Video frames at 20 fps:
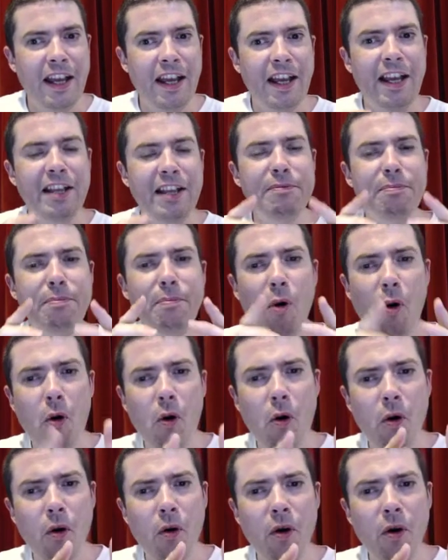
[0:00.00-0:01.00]
is
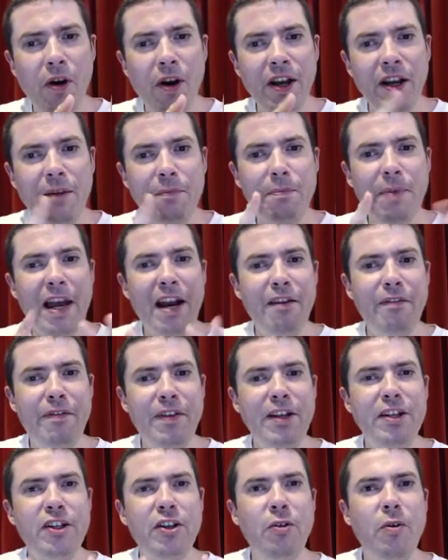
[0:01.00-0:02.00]
more
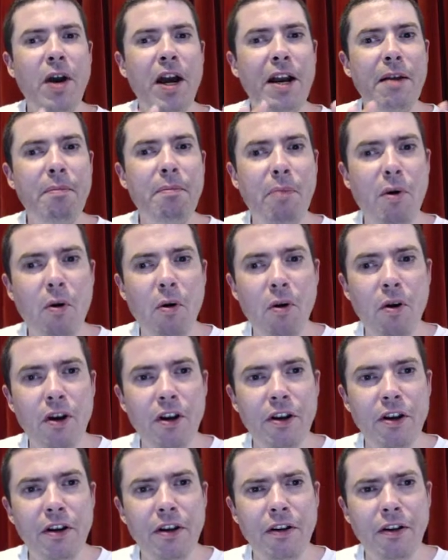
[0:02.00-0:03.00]
beneficial and
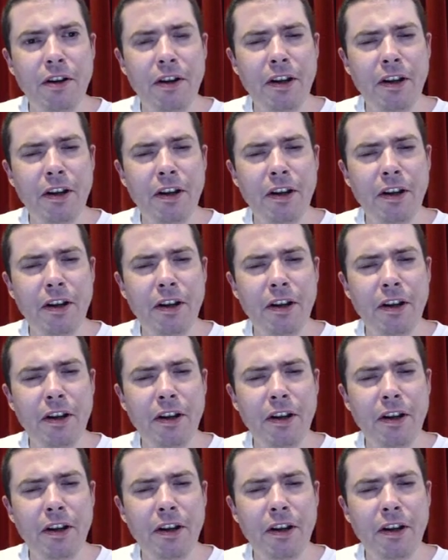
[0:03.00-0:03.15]
important